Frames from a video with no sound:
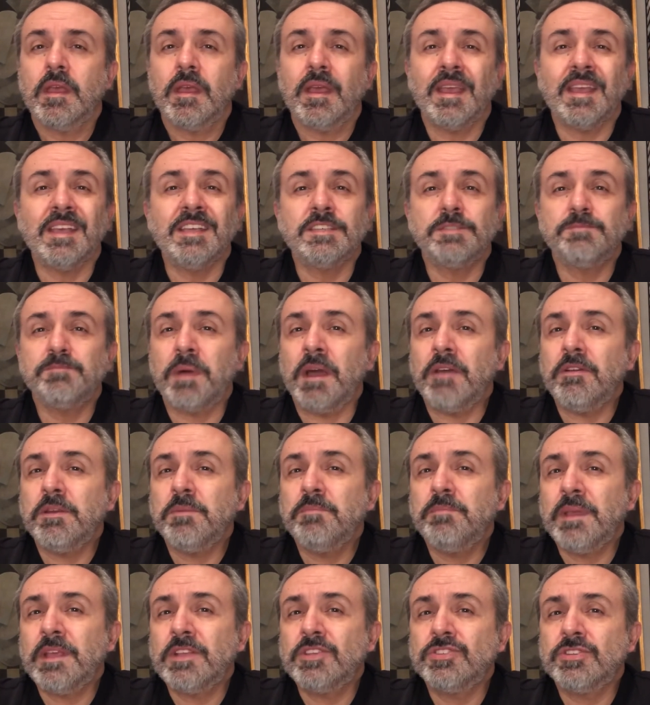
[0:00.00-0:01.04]
inspiring
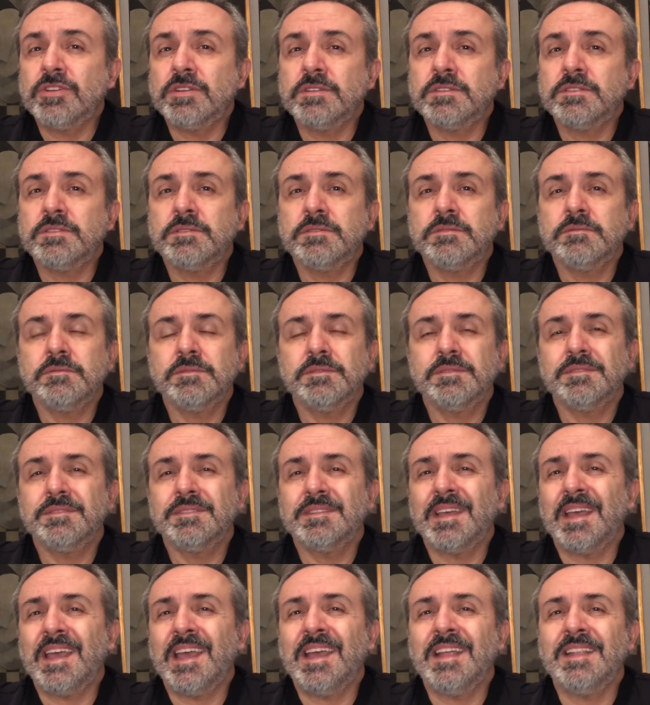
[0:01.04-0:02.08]
pictures
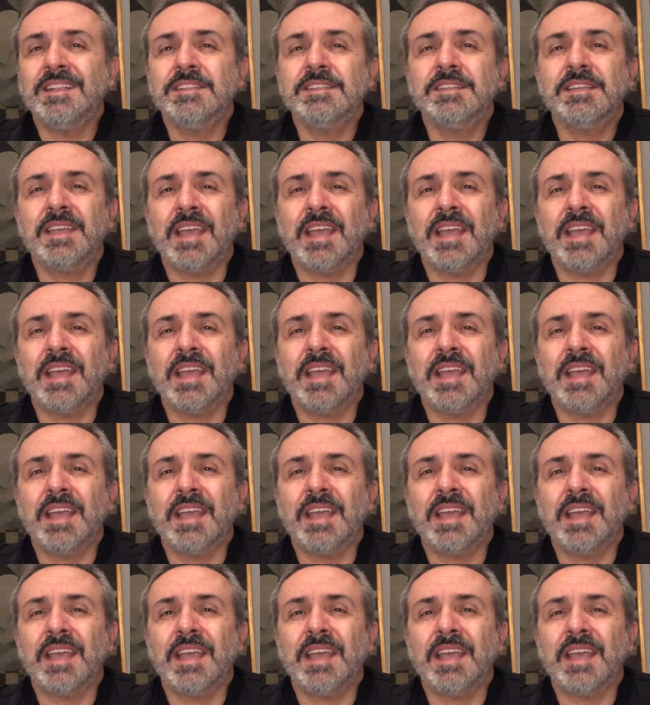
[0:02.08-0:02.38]
and